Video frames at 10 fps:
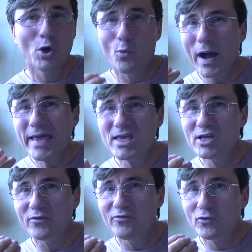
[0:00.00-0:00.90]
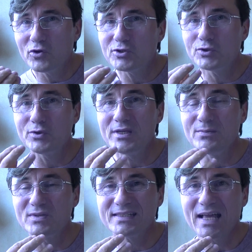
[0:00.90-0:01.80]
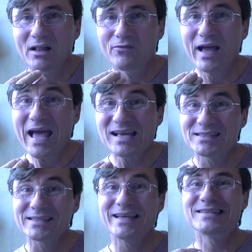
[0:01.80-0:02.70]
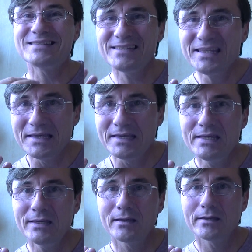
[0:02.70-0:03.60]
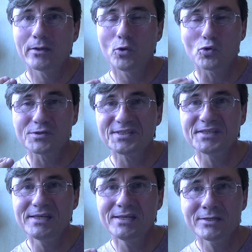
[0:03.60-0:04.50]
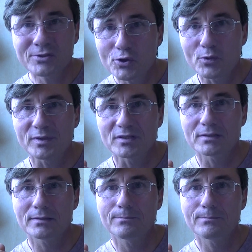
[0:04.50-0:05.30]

Why he refers to himself as sea or sea serpent?